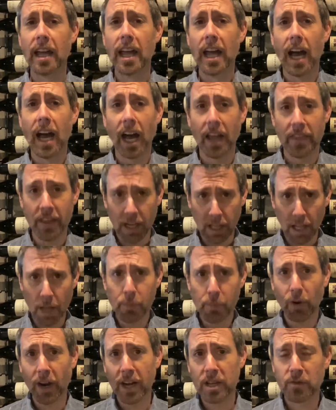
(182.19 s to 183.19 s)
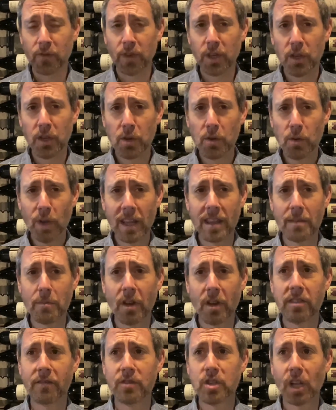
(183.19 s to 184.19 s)
The club price for you in the
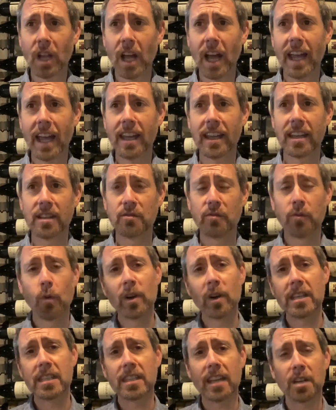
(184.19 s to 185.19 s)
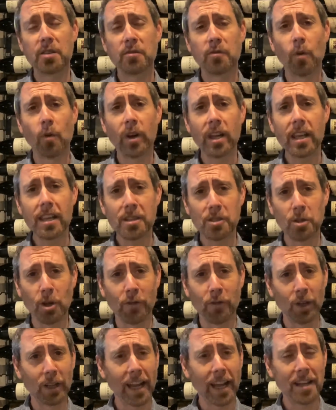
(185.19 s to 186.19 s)
month of July is $46.40, so if
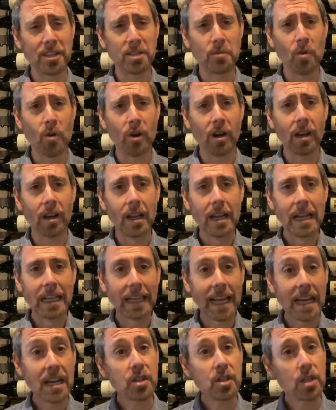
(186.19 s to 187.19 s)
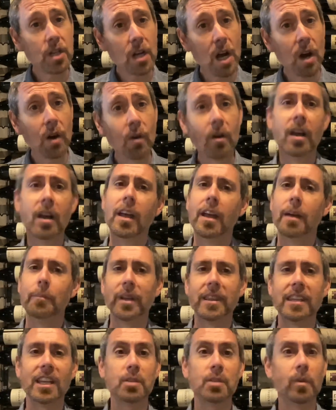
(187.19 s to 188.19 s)
you'd like some more, let us know, but
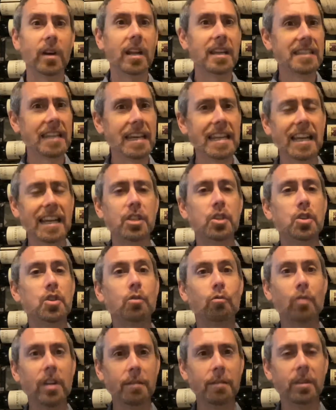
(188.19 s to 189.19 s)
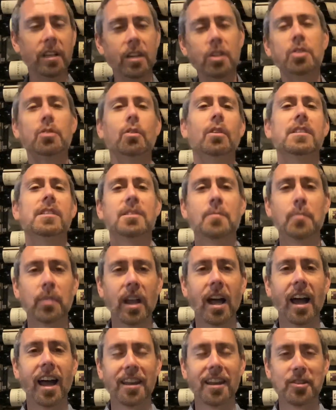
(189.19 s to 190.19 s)
this one is in extremely short
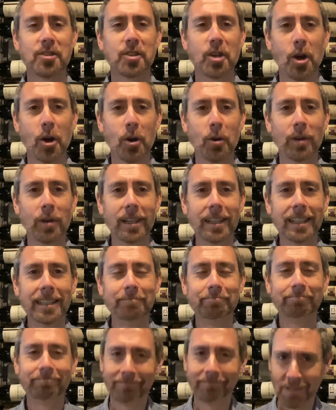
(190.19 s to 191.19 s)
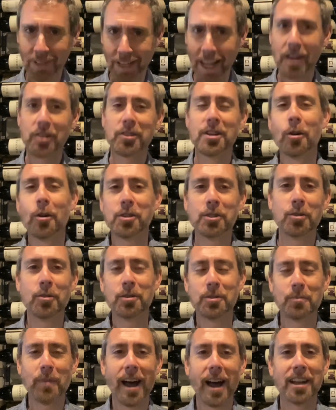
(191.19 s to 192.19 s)
supply, so let us know as soon as
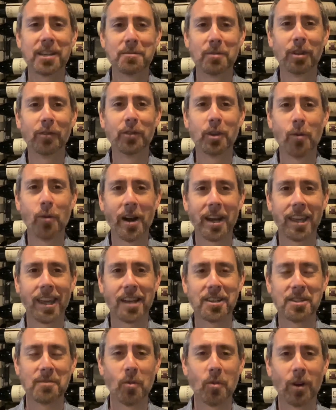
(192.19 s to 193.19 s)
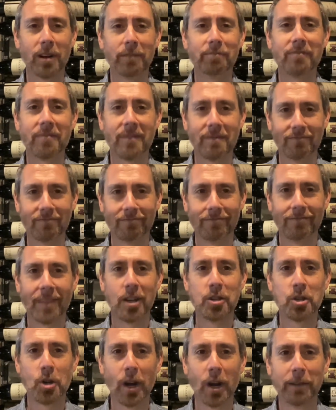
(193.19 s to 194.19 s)
possible if you want to get some more.
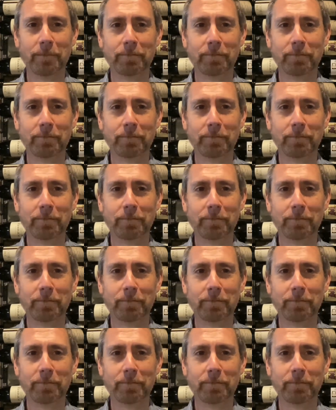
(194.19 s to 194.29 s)
Enjoy.